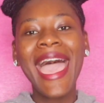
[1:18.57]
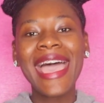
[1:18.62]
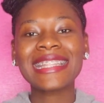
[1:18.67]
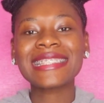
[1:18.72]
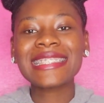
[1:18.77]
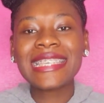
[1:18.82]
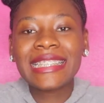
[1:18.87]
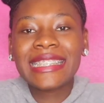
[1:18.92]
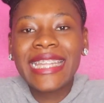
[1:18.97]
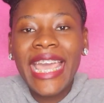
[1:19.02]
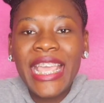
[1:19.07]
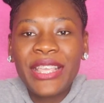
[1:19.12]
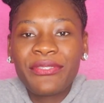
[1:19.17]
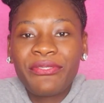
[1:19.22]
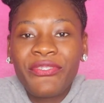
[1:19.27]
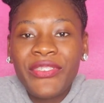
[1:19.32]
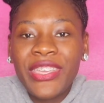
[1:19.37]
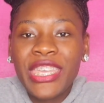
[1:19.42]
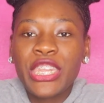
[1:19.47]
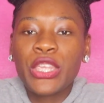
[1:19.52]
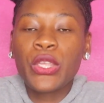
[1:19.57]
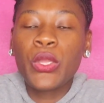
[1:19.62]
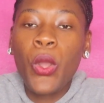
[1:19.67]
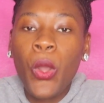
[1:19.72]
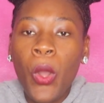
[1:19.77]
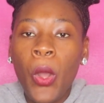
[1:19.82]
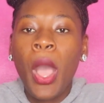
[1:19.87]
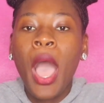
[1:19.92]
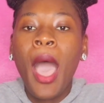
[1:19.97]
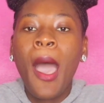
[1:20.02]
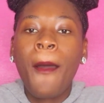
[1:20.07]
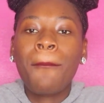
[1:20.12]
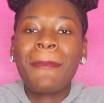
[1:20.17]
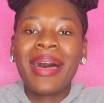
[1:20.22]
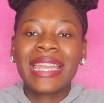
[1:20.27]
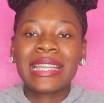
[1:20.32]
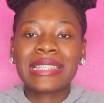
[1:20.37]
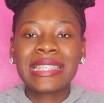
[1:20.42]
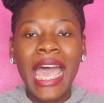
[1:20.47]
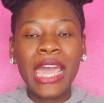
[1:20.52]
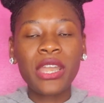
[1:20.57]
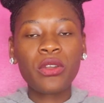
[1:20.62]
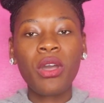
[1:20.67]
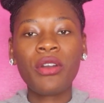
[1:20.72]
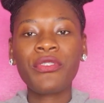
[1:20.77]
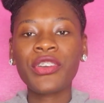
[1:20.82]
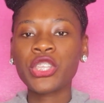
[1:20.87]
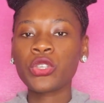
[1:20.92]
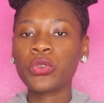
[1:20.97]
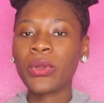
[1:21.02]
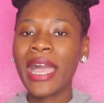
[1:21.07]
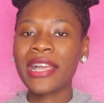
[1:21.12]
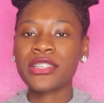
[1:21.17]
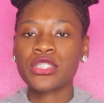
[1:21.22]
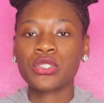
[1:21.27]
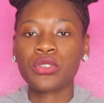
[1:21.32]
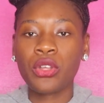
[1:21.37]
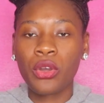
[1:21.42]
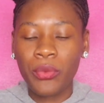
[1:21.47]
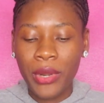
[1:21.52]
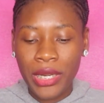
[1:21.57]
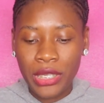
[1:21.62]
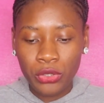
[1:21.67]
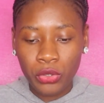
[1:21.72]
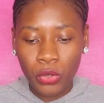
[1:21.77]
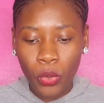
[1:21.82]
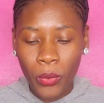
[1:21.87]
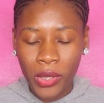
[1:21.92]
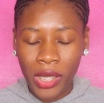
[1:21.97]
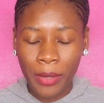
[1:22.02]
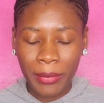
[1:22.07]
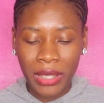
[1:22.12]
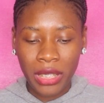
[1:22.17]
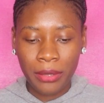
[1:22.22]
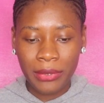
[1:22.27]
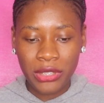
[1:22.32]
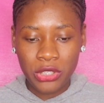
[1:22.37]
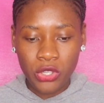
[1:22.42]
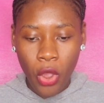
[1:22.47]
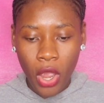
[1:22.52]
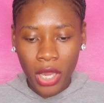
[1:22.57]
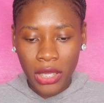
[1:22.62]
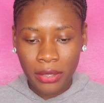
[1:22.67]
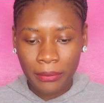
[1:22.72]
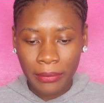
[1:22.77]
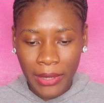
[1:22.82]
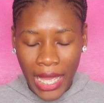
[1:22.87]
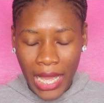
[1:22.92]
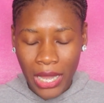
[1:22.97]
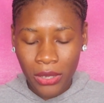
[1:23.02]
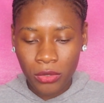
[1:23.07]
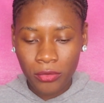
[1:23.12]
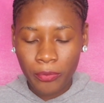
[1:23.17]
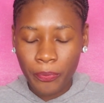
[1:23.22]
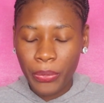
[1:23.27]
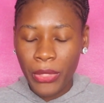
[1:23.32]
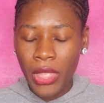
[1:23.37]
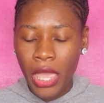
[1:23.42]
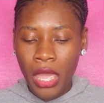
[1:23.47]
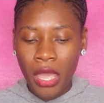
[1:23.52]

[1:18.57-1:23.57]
And today's video, by the title of it, you guys should already know what I'm gonna be talking about.